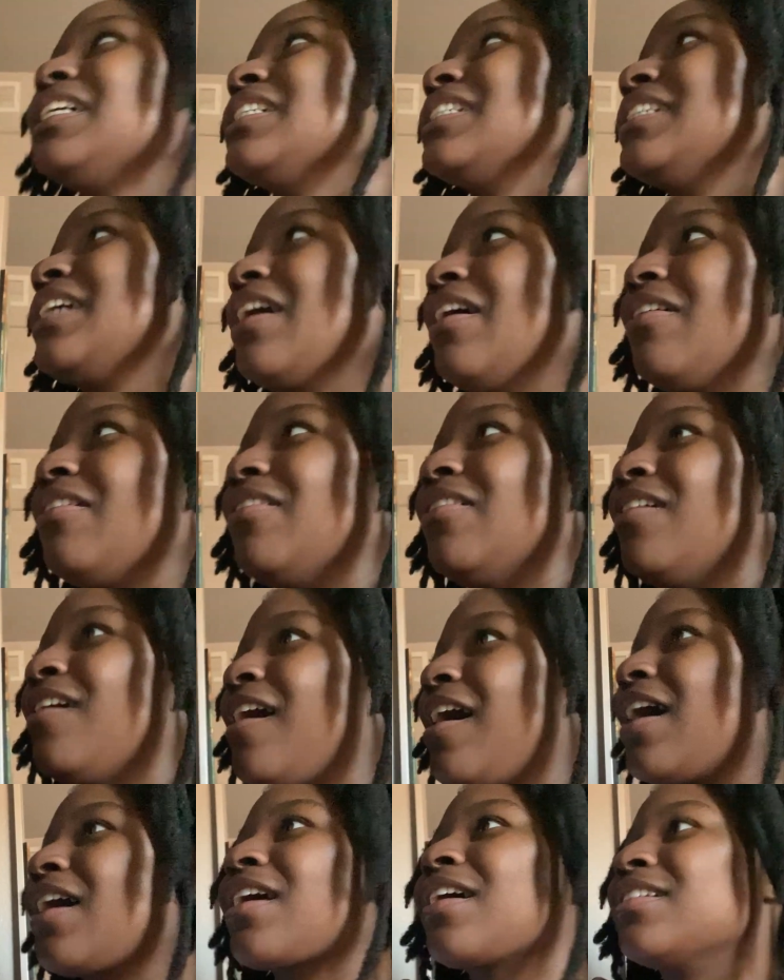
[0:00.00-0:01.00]
Y'all,
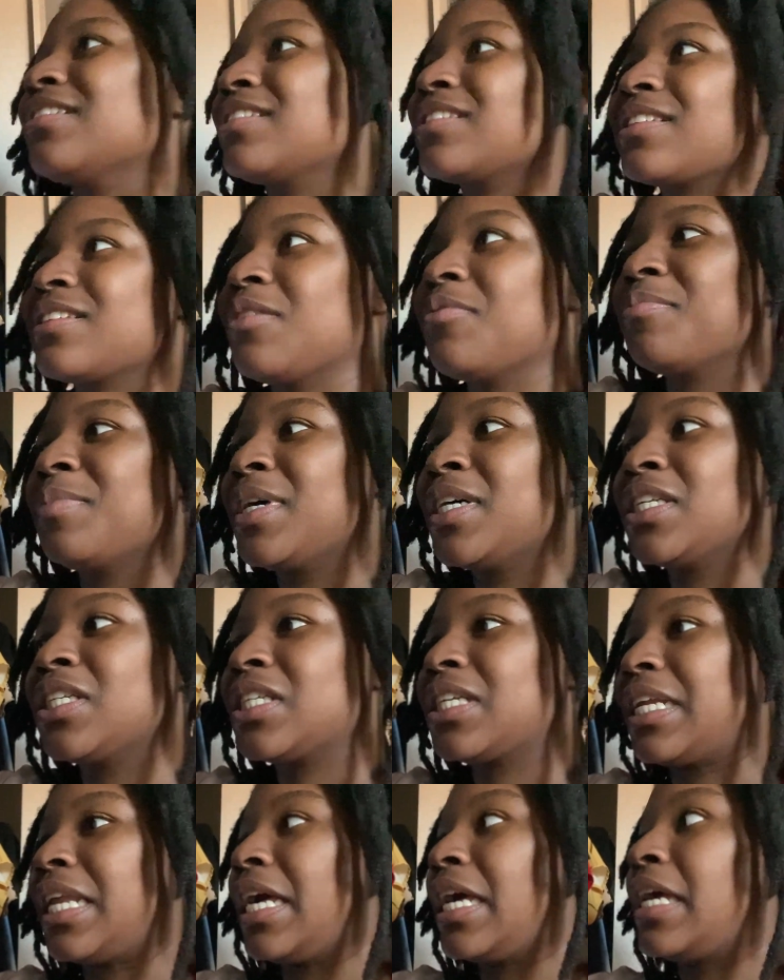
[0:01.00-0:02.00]
I cuss so
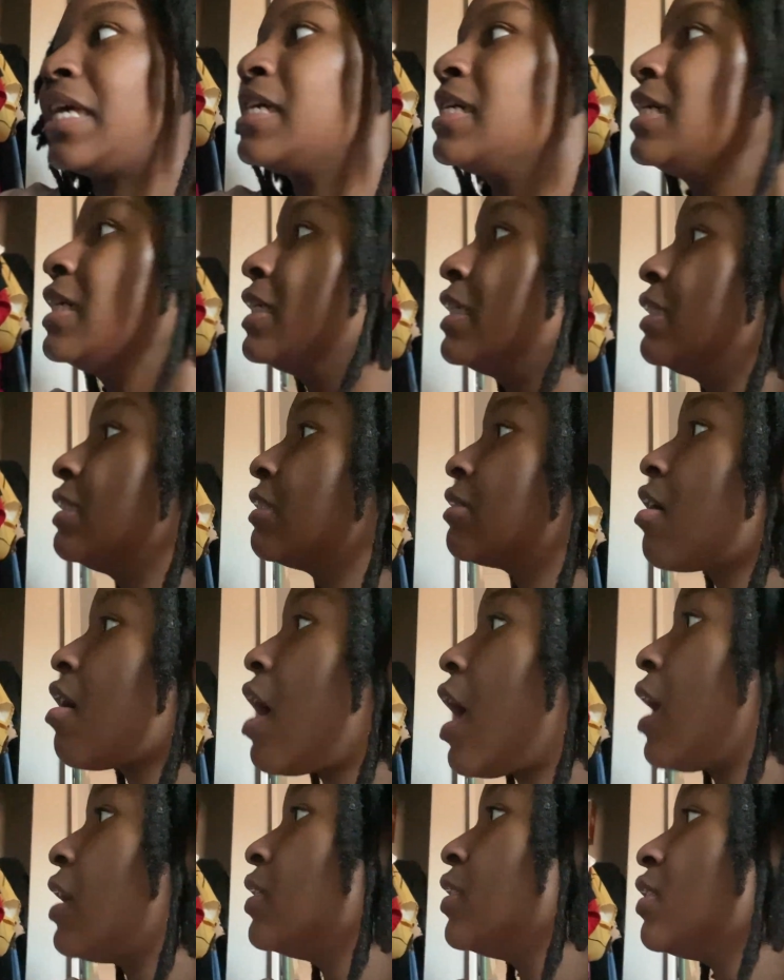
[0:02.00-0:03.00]
much. Like,
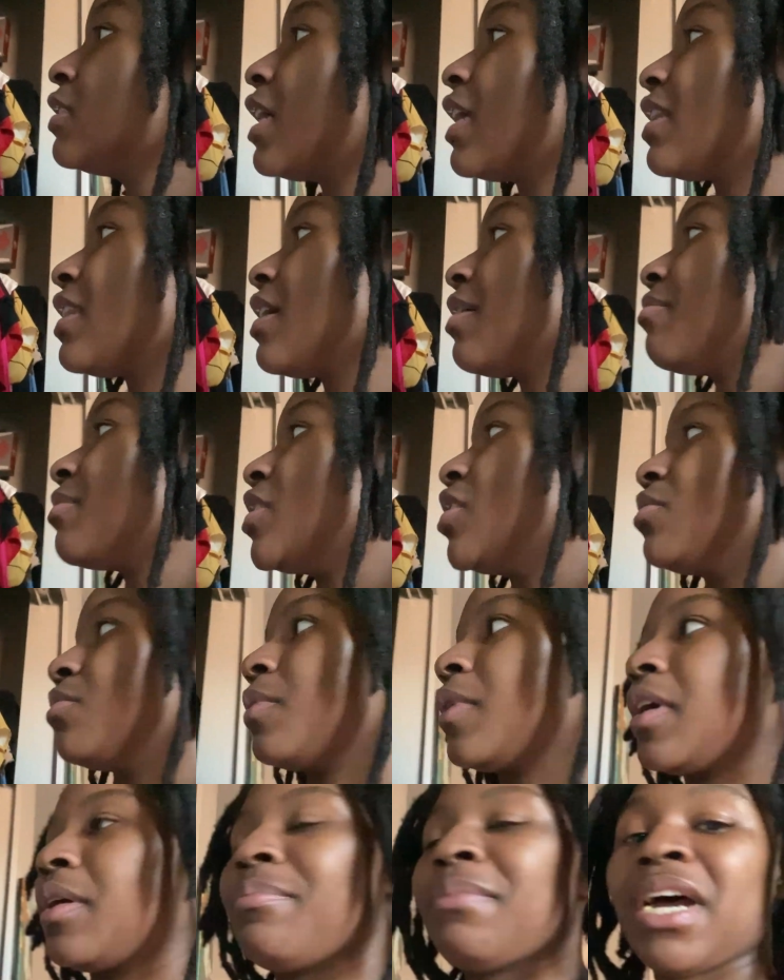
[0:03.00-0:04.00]
I think I'll just
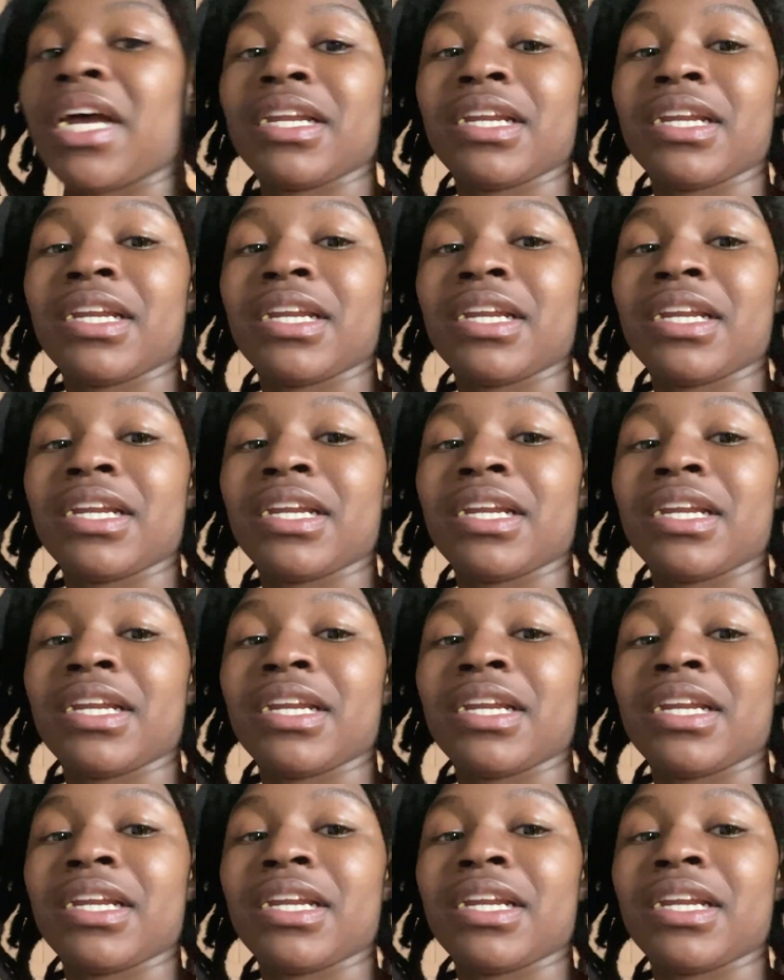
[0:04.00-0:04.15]
wear my